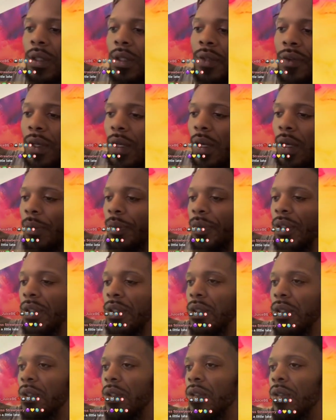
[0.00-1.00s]
different
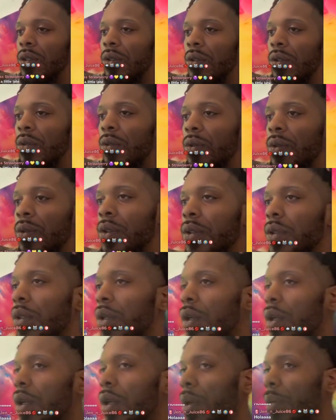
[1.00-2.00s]
companies you can use
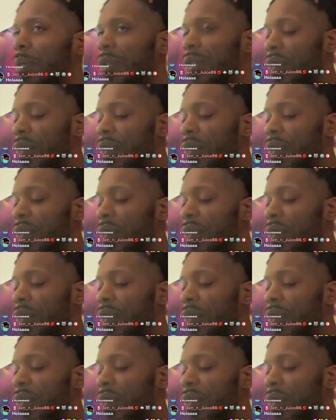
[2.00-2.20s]
um,